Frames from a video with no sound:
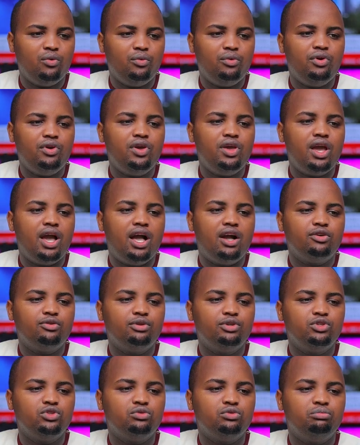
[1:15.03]
we are
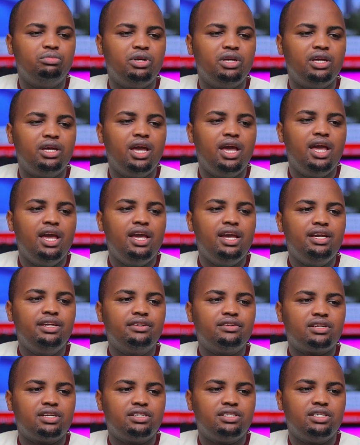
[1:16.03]
going to be
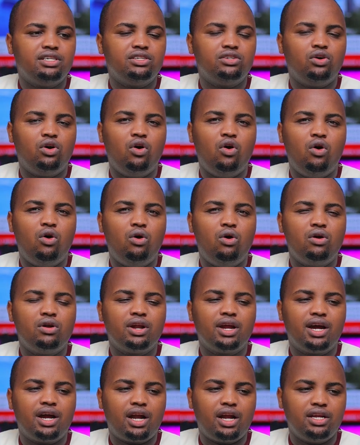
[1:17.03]
interested
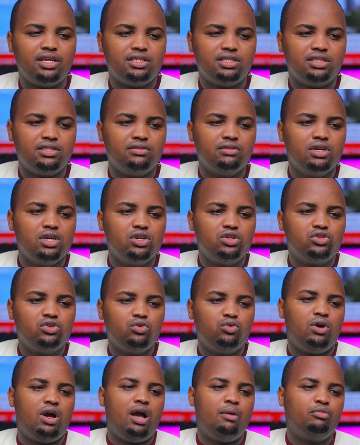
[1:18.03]
on currencies.
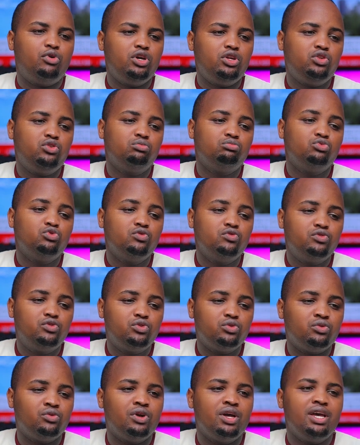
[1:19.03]
So I'm going to move
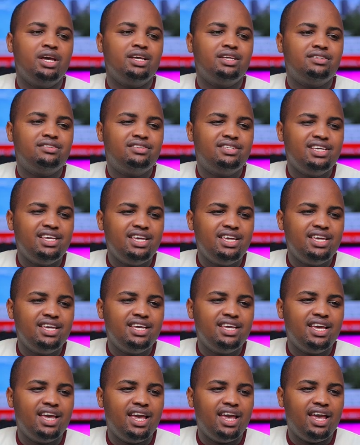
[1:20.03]
to
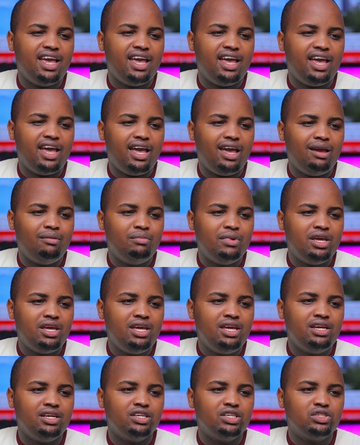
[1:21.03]

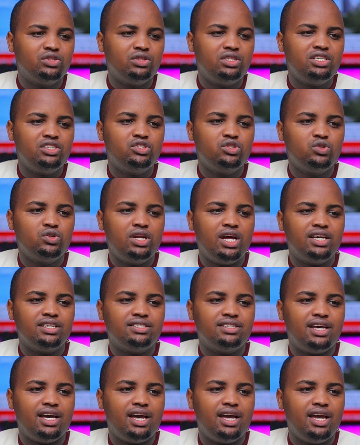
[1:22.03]
CME. So this is known
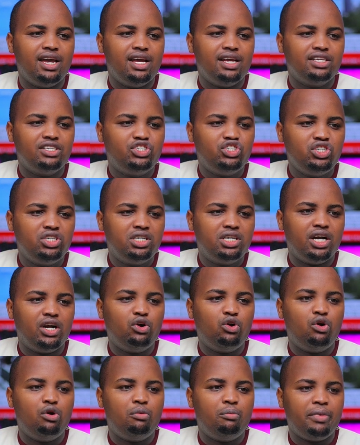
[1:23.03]
as
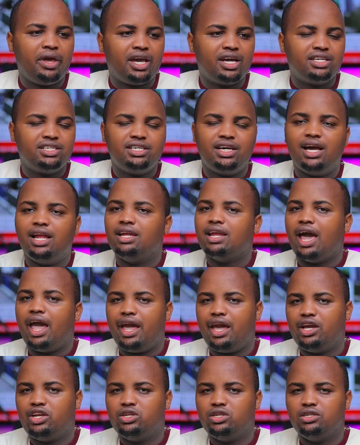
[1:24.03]
Chicago Mercantile
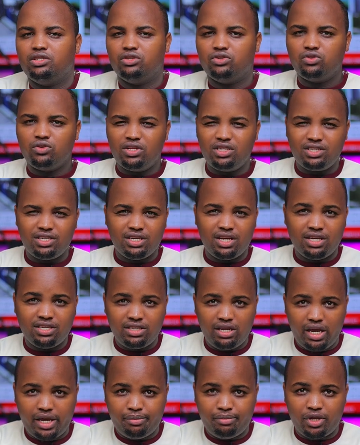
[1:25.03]
Exchange. So this is a
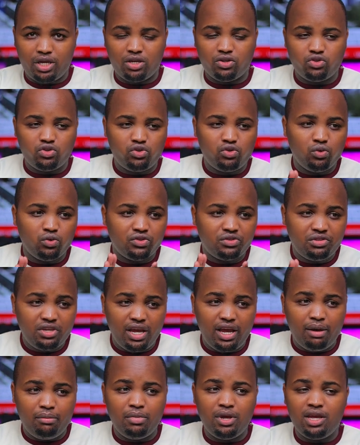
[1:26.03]
CME. So
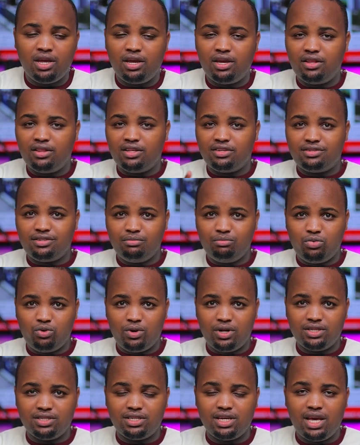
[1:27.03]
CME, in the simple
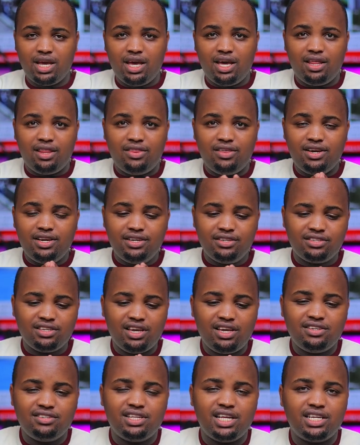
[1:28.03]
ones, this
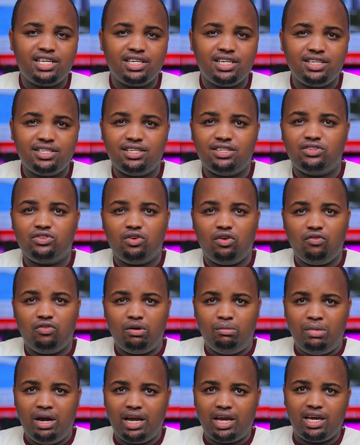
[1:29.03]
is the genesis of
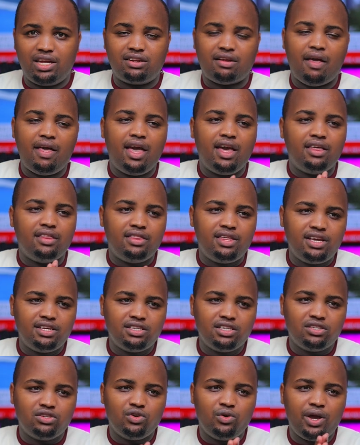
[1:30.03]
the market.
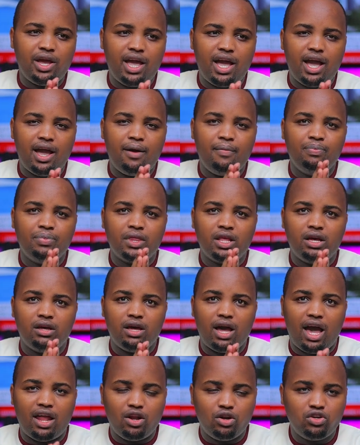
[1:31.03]
This is where
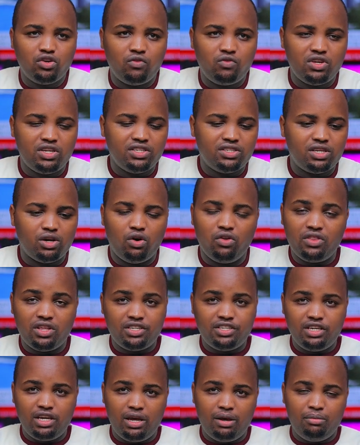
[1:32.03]
a lot of things on the
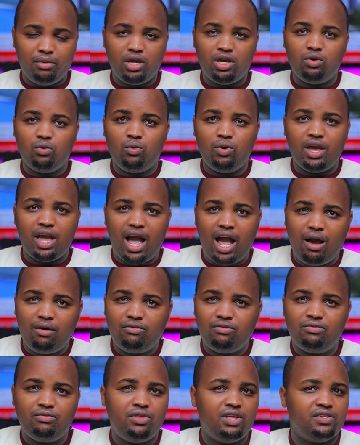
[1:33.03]
CME, we
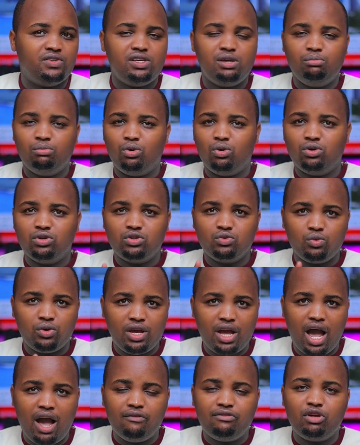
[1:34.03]
have the symbol,
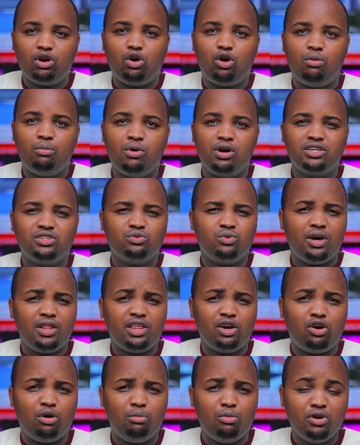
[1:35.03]
we have the COMEX where
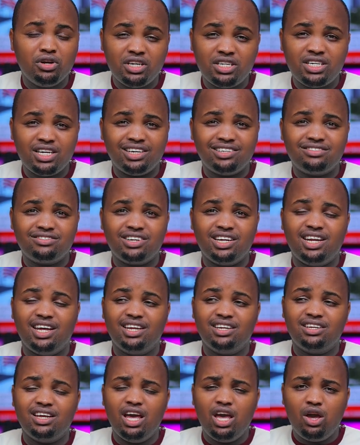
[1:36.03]
the commodity are
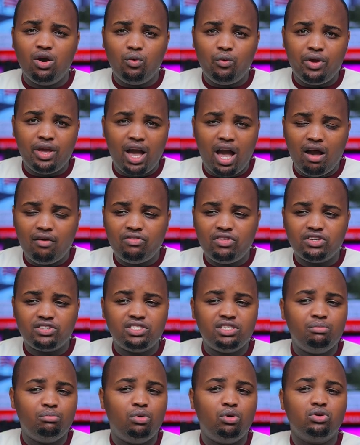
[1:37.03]
traded, we have the
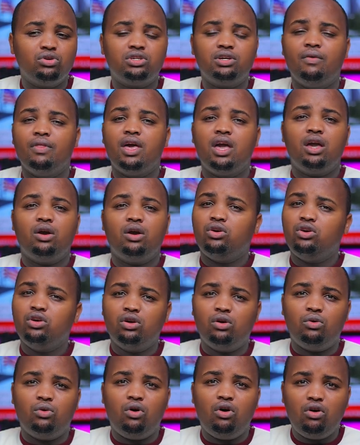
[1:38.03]
symbol, you
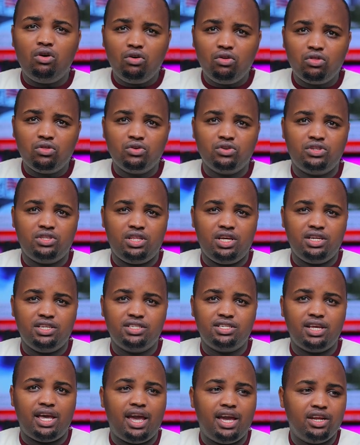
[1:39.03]
know, all those
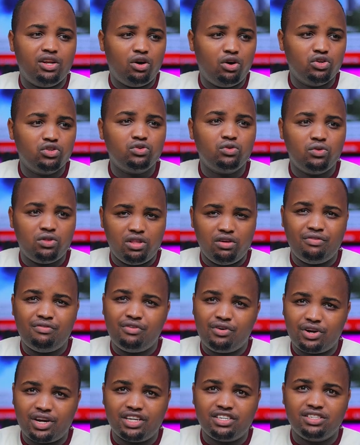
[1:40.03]
things, and also the
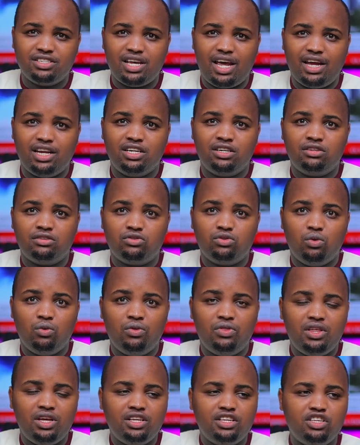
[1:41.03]
forex sign.
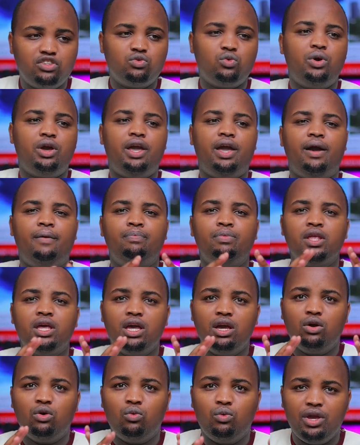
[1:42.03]
So this is where
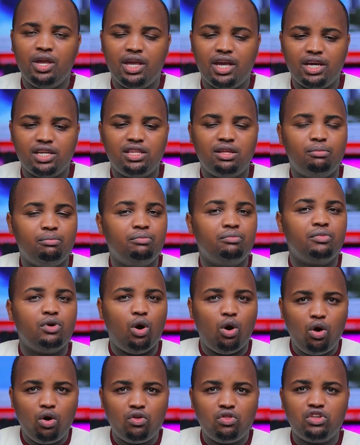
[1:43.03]
we get them,
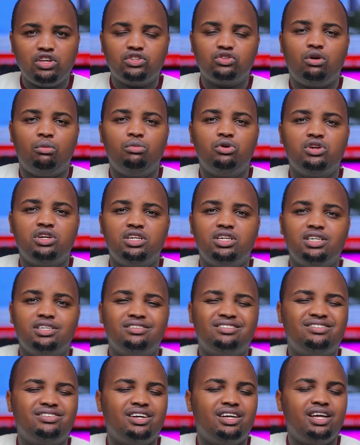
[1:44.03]
all these
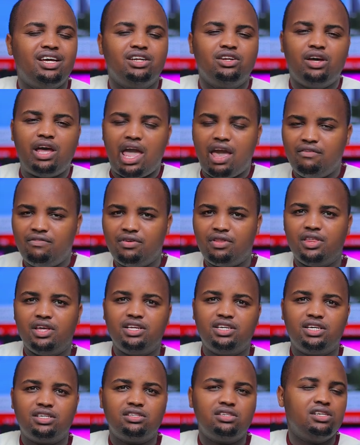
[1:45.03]
commodities traded,
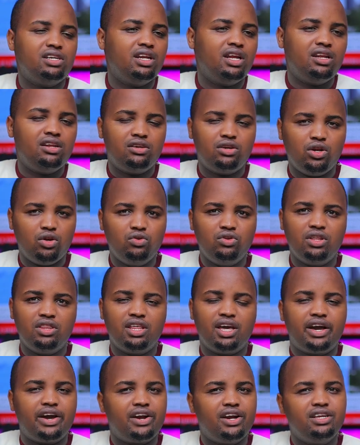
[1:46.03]
everything just traded, including
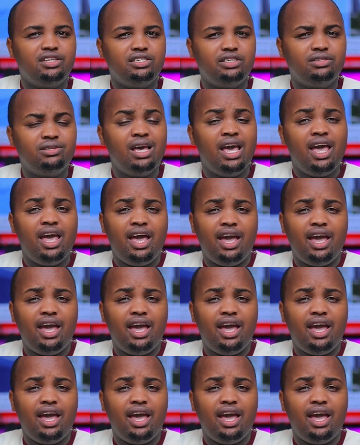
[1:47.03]
the currencies.